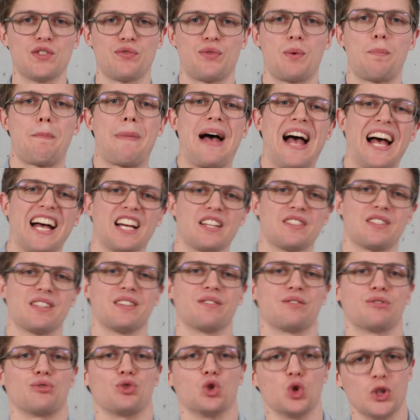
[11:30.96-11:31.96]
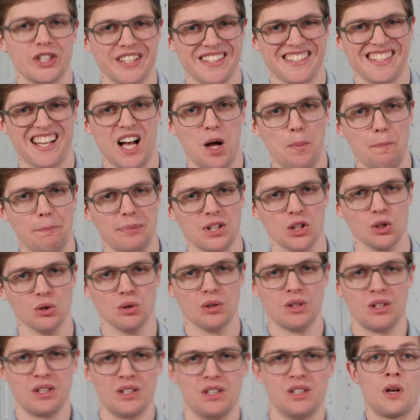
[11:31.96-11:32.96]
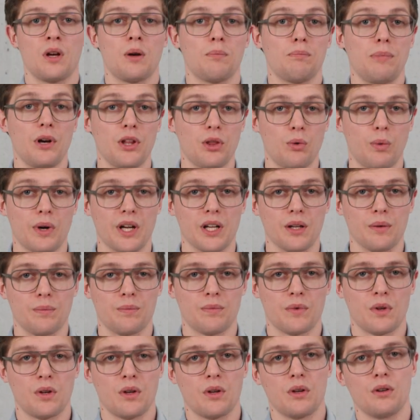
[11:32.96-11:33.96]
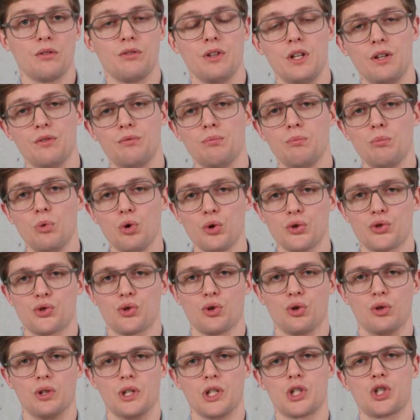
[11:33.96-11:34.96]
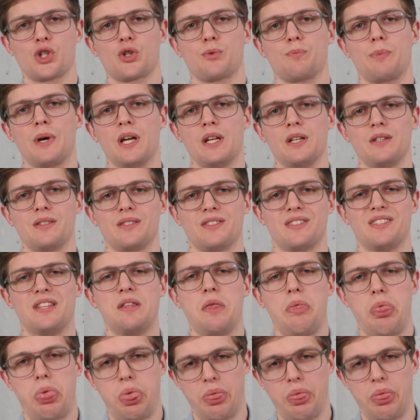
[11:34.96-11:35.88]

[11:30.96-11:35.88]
bags, for example. By the way, for even more storage space,